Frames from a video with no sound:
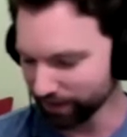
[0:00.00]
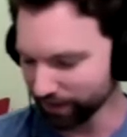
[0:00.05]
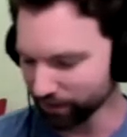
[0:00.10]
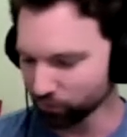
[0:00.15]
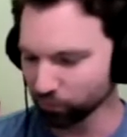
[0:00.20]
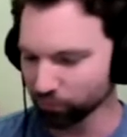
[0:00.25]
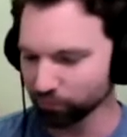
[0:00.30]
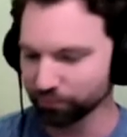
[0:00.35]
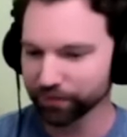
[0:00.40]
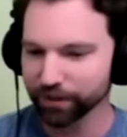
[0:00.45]
I
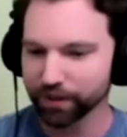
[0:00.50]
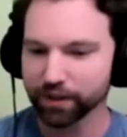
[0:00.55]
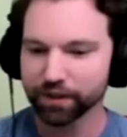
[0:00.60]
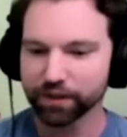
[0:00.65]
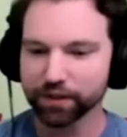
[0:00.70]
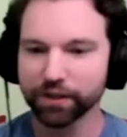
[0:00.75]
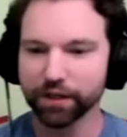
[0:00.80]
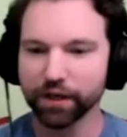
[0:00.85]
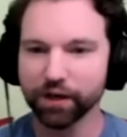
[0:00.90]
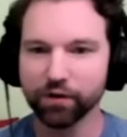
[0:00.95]
think
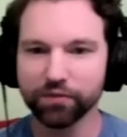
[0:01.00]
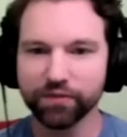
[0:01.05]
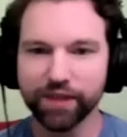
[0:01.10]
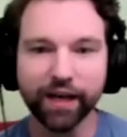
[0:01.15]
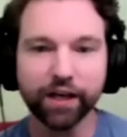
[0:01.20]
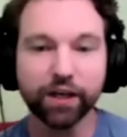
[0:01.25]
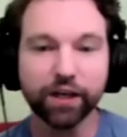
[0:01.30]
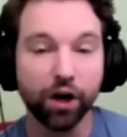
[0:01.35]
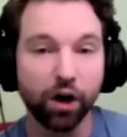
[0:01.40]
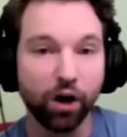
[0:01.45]
you know
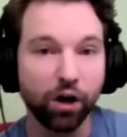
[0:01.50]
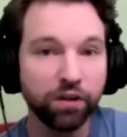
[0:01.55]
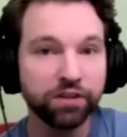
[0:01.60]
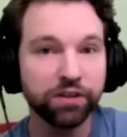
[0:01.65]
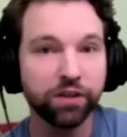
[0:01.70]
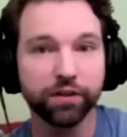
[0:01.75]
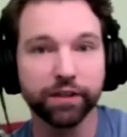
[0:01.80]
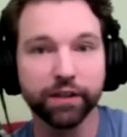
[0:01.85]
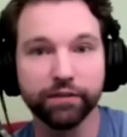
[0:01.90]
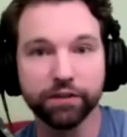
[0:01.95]
that could
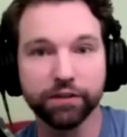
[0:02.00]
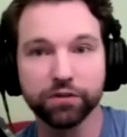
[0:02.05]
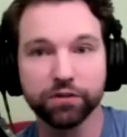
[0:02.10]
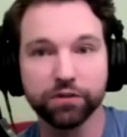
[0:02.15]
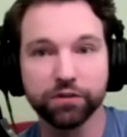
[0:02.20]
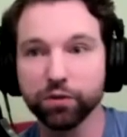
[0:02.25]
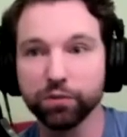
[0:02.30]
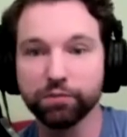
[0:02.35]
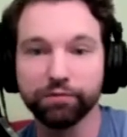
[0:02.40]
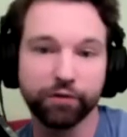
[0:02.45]
also give
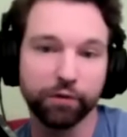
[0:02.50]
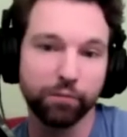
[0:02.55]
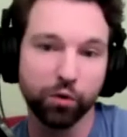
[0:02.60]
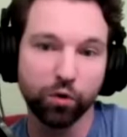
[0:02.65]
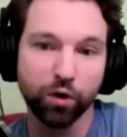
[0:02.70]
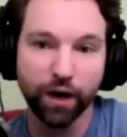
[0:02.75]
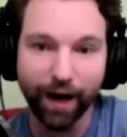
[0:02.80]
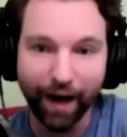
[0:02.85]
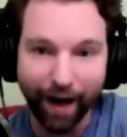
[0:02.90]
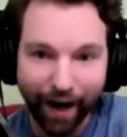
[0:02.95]
us room for
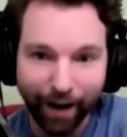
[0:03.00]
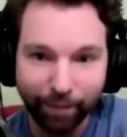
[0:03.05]
more